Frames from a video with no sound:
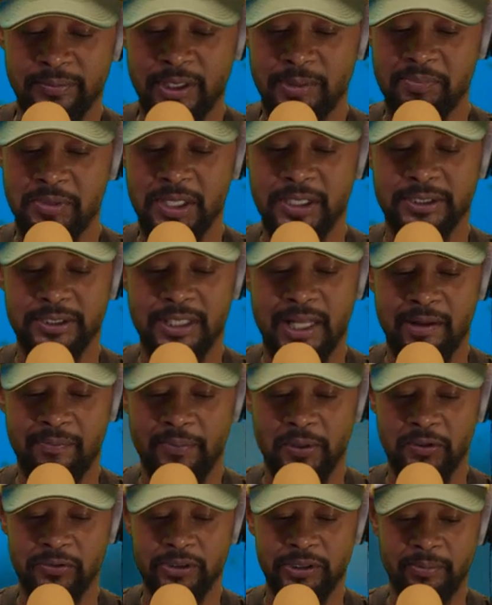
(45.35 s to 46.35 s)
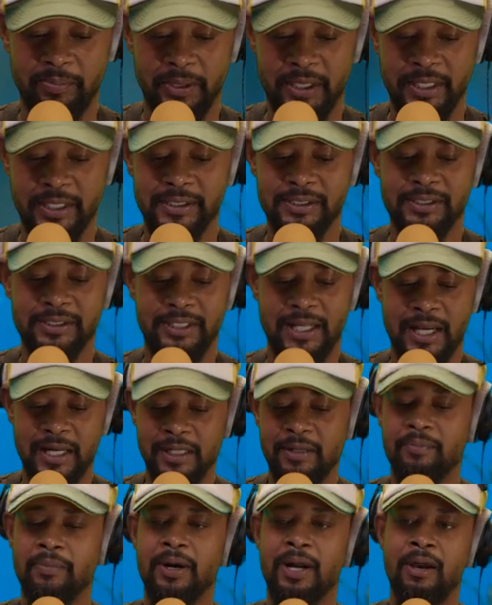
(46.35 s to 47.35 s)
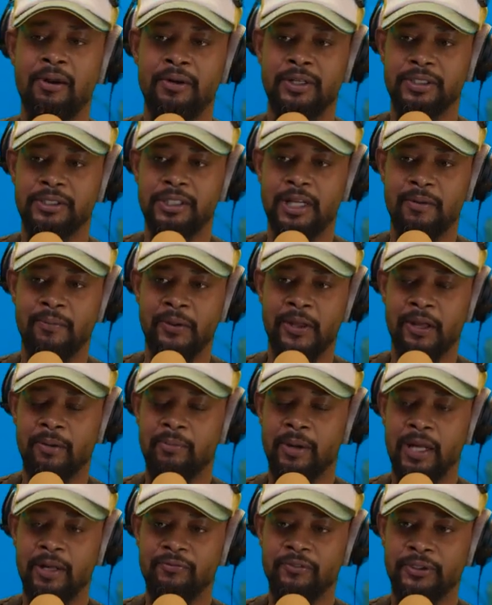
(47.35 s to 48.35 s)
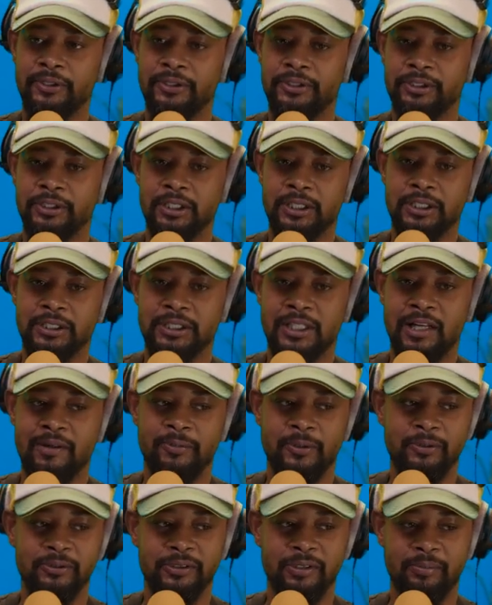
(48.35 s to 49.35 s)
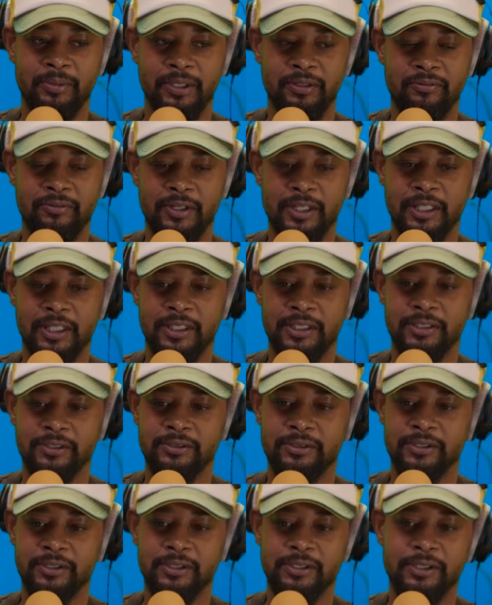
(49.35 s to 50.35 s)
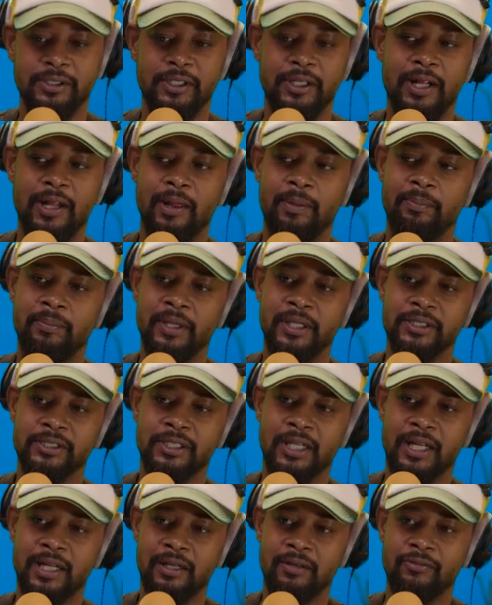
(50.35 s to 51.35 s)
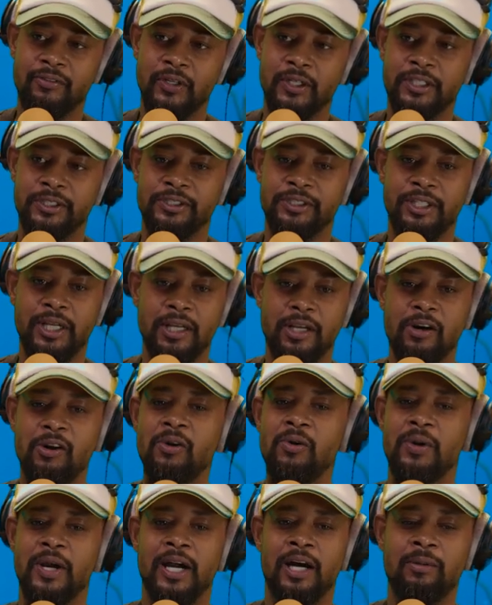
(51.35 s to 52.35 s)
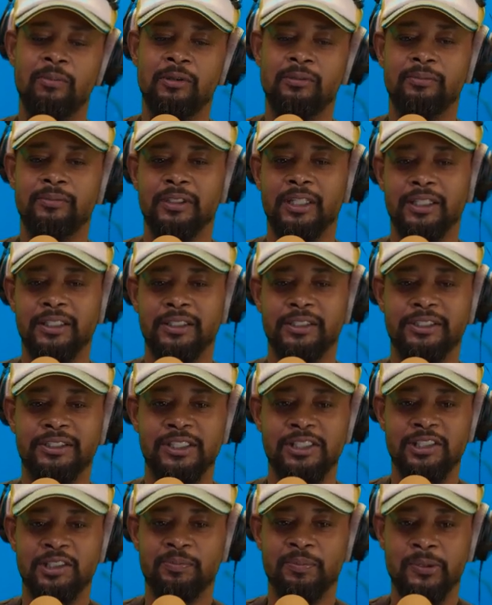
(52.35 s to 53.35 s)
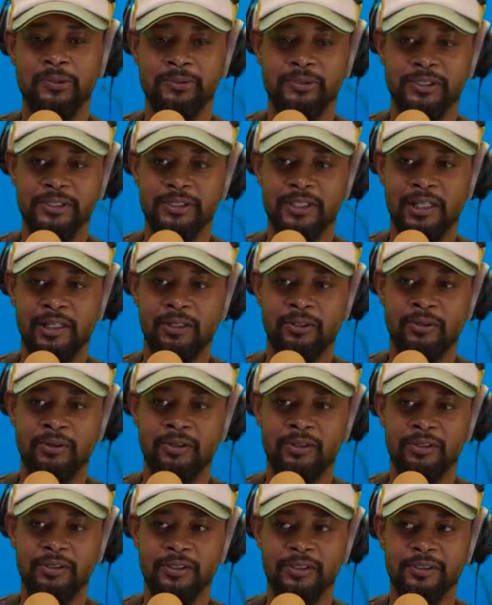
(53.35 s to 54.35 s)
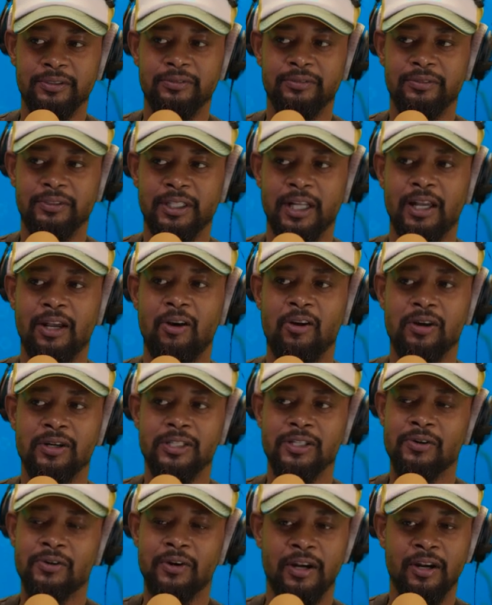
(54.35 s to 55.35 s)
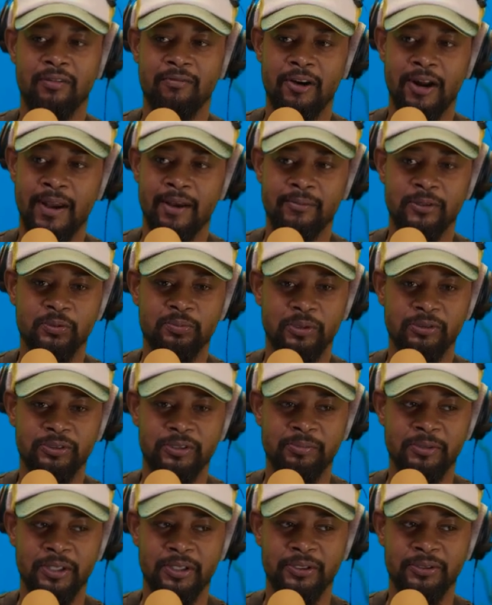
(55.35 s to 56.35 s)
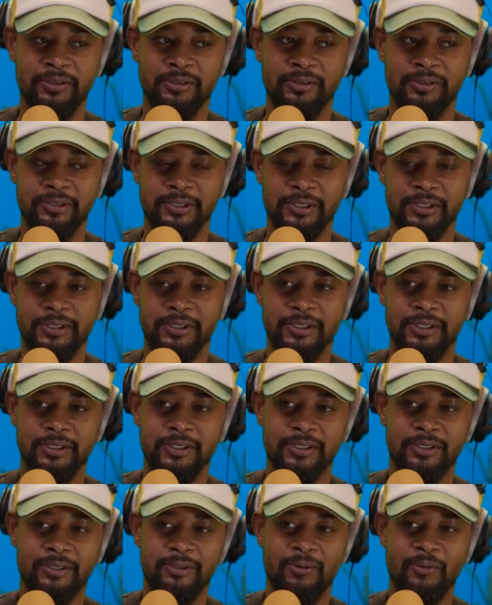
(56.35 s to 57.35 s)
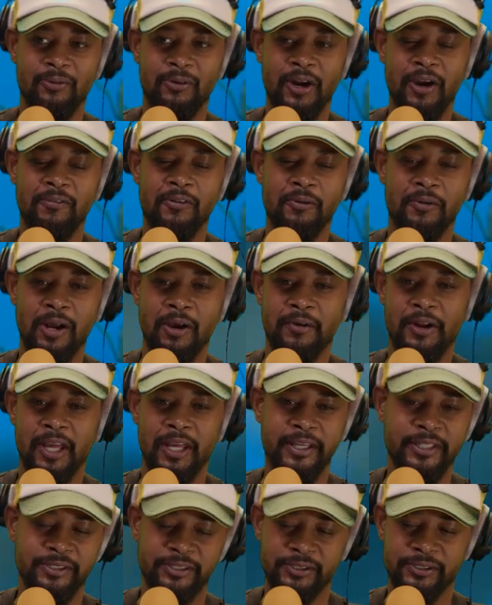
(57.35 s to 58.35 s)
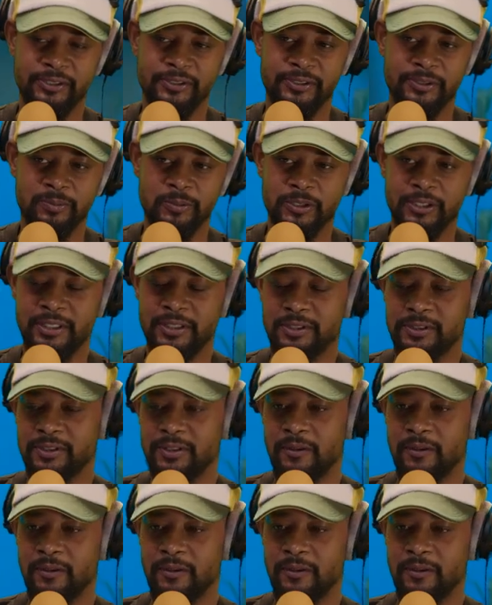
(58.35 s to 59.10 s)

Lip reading: I mean, it's not supposed to be, it's Danny Brown and JPEG Mafia. The shit is not supposed to be fucking mixed like a fucking J. Cole album. Like, the shit's supposed to sound like alternative rap. It's supposed to be a little rough around the edges in some sense.